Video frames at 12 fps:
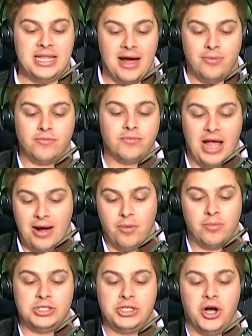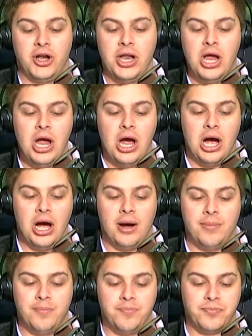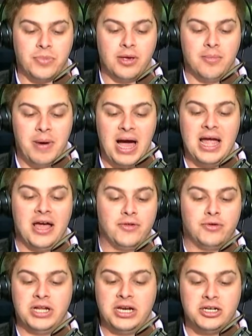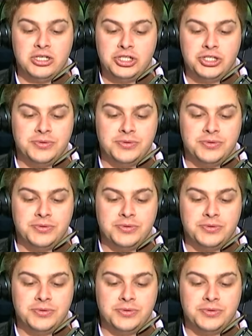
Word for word: And that, that one was done um, by Heather Dinich.